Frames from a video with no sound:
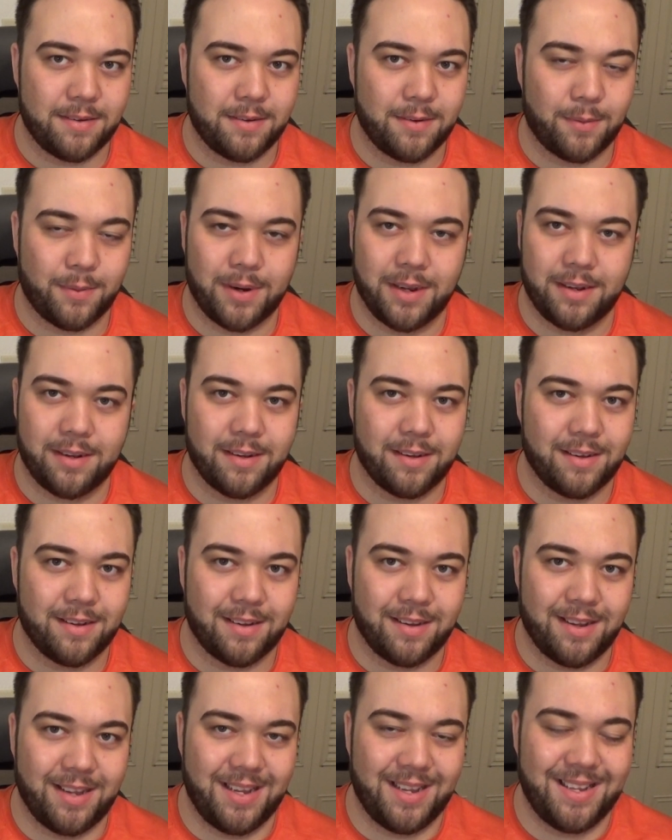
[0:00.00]
What?
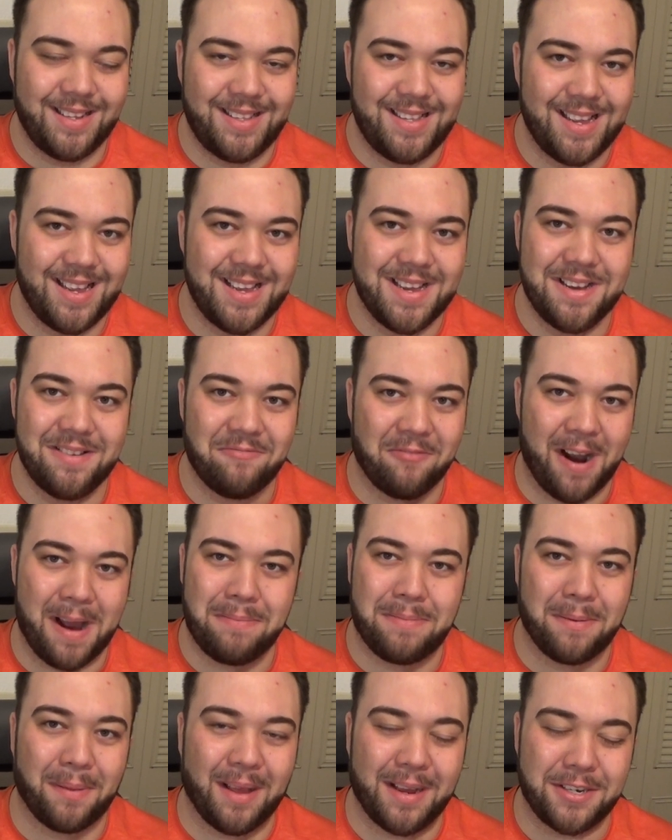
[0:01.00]

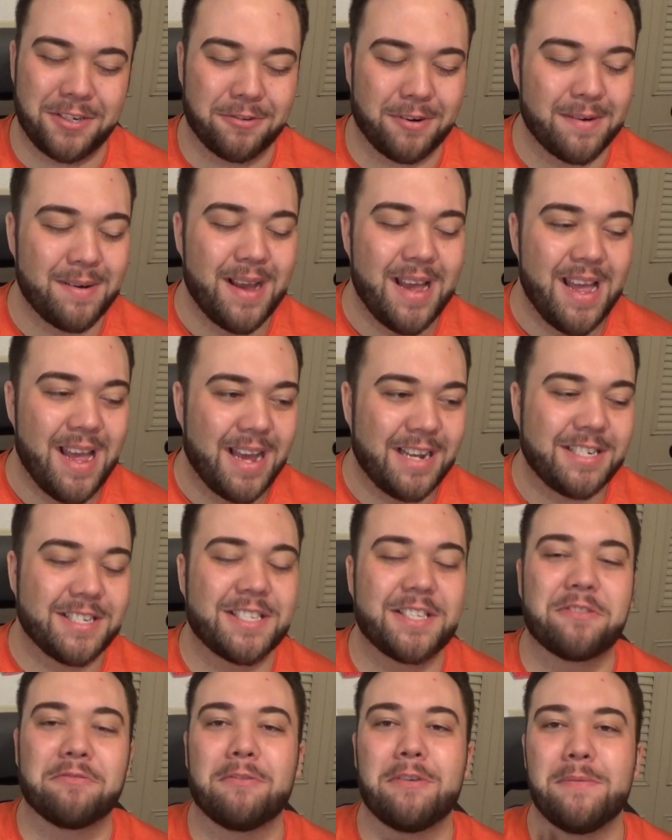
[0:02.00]
Wrapped up like a shrimp. It
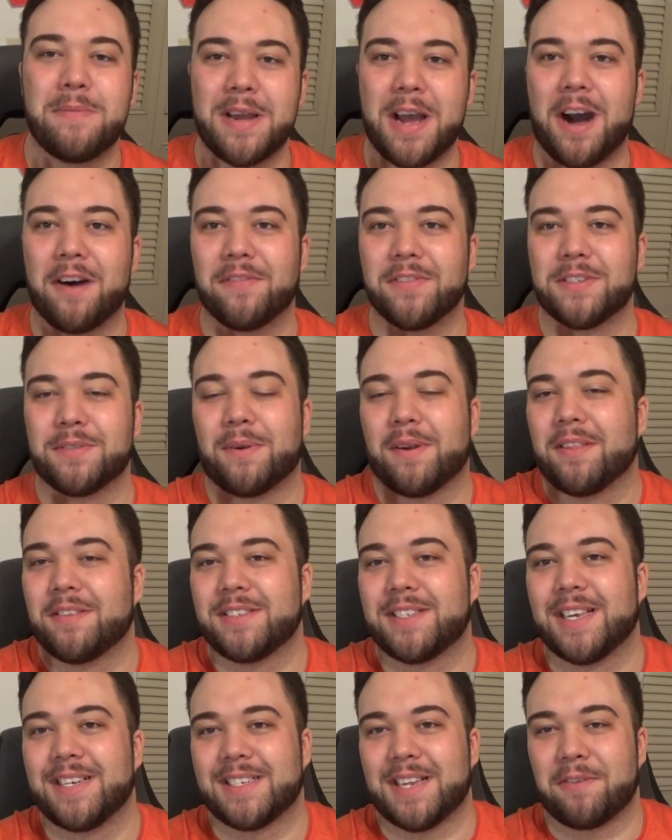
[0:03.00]
just threw me off. It was one of
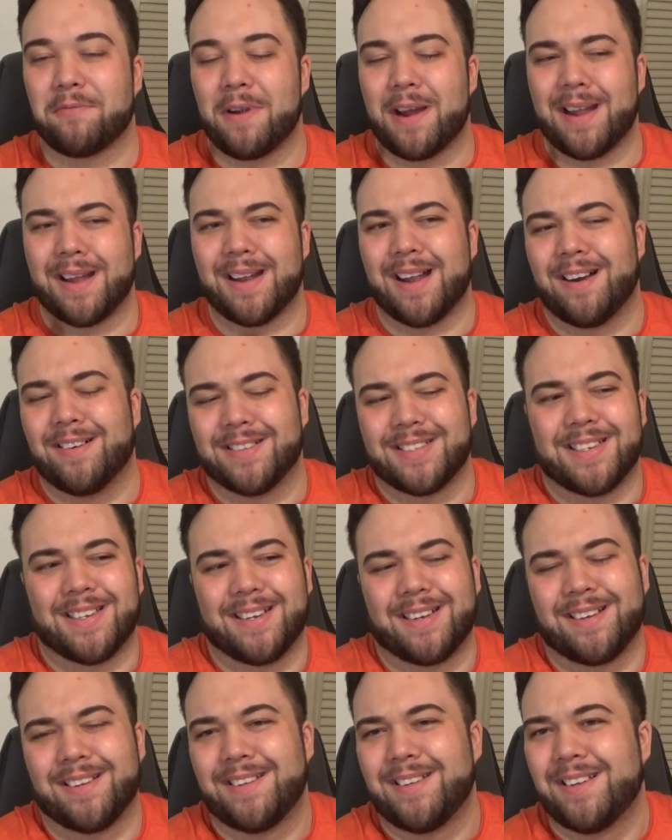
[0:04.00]
those things I read it and I was
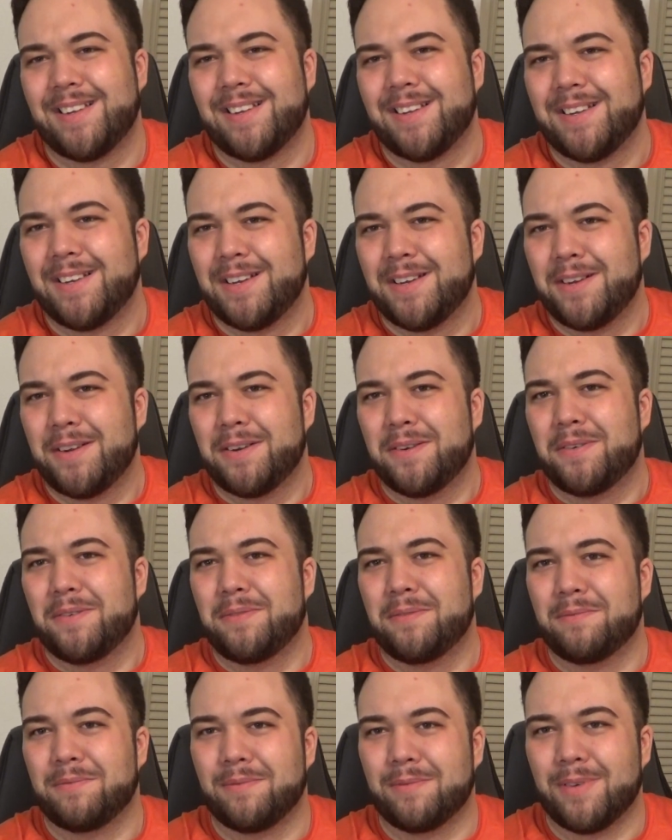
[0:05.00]
like,
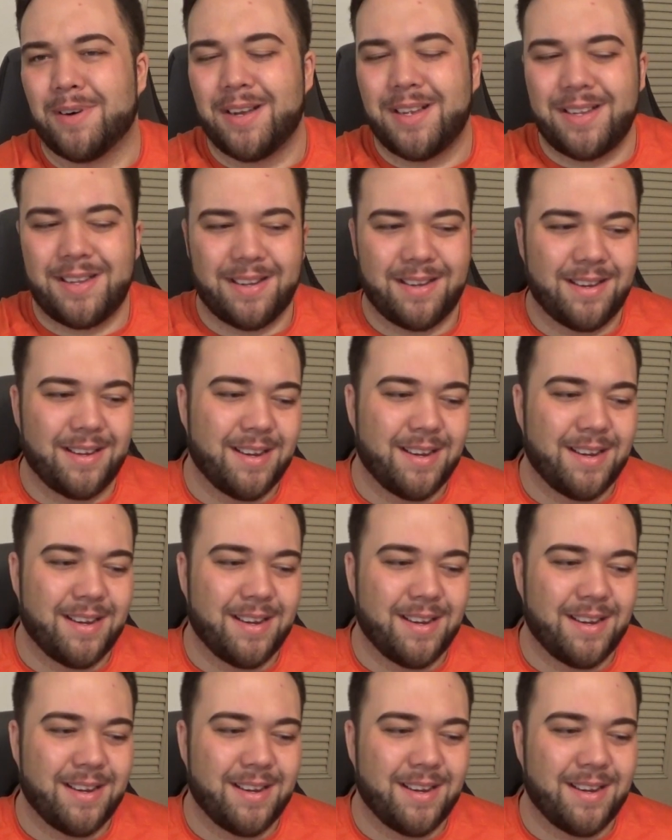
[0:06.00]
what?